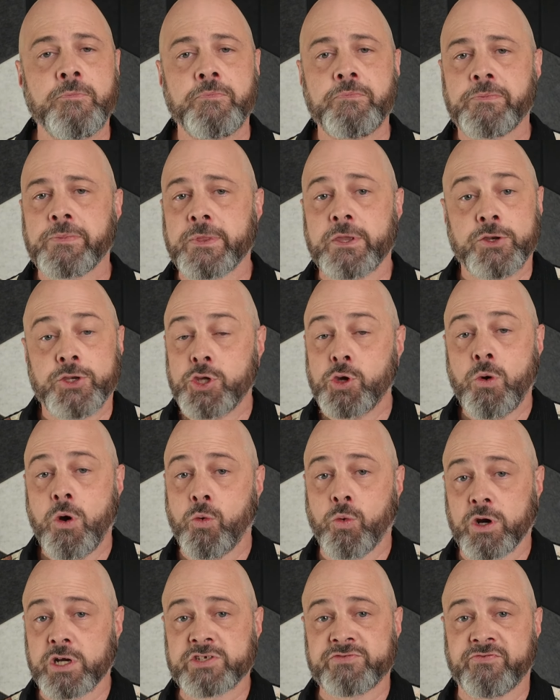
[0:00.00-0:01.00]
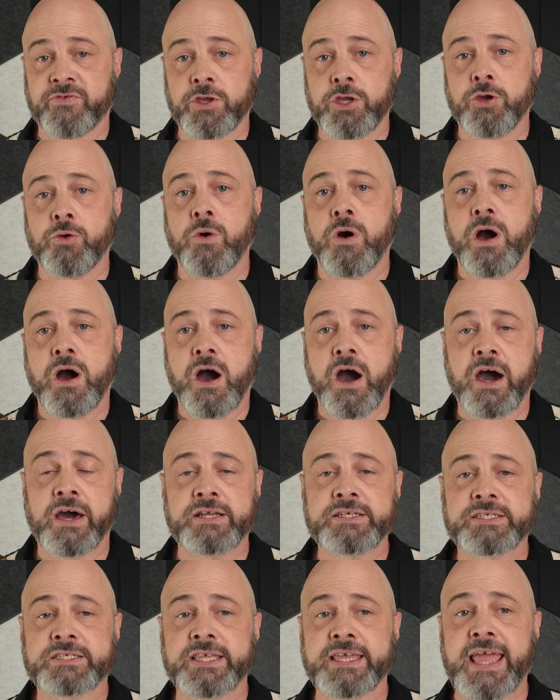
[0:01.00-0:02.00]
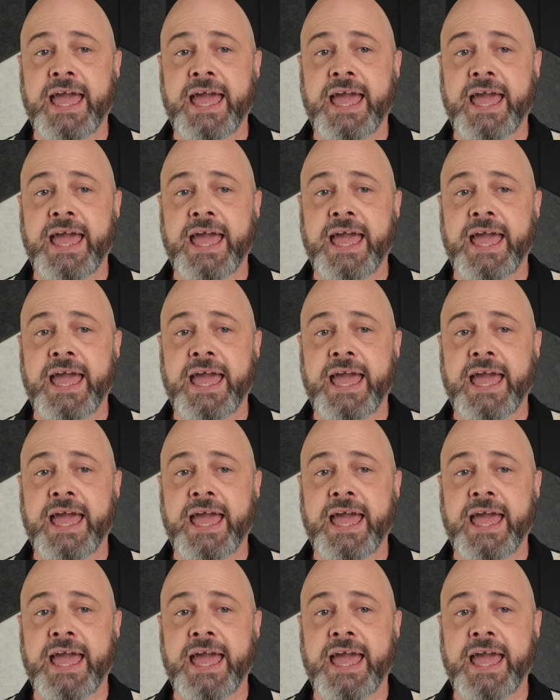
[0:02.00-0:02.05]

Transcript: Do what works for you. Honestly,